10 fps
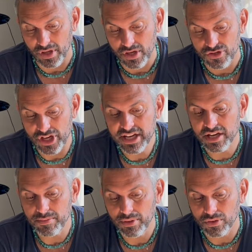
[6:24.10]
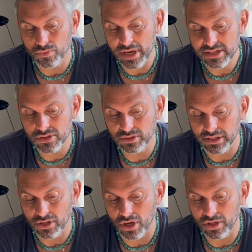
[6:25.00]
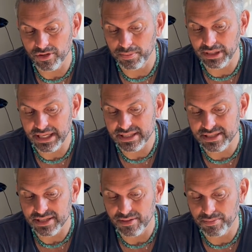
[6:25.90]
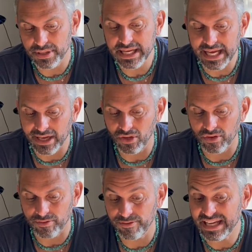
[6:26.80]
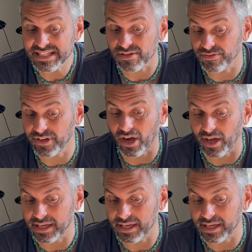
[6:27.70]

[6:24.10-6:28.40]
Jacob wrestled and called the place Peniel, the face of God.